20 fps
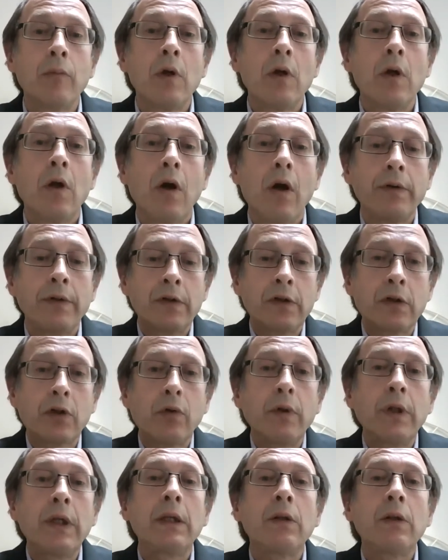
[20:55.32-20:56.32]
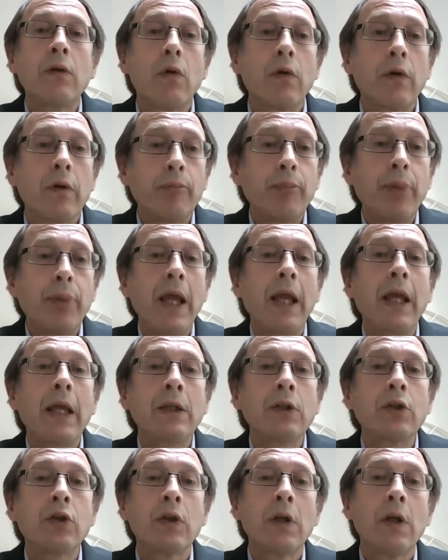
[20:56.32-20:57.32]
on a screen or a
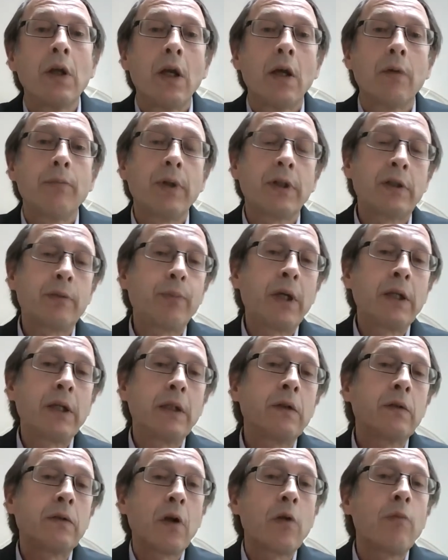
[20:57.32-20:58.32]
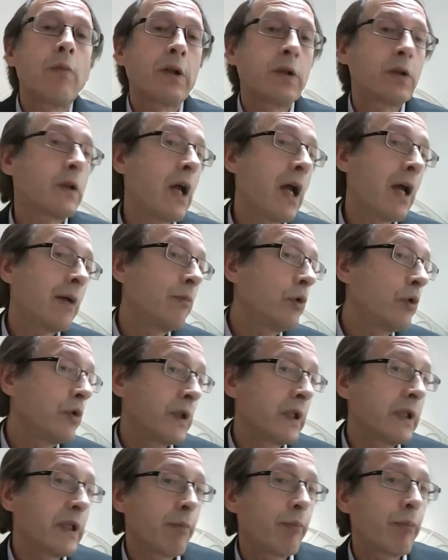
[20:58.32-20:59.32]
page, but spending so much time
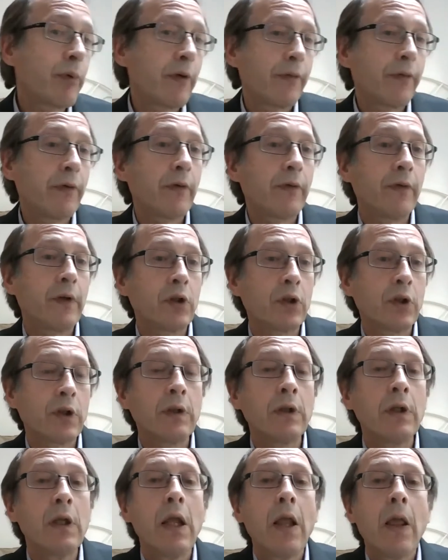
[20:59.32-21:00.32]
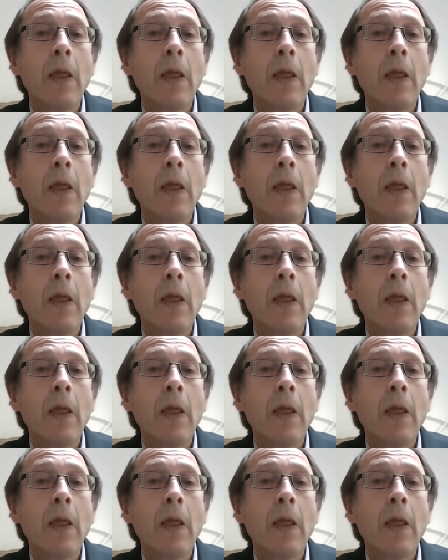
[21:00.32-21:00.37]
losing their peripheral vision,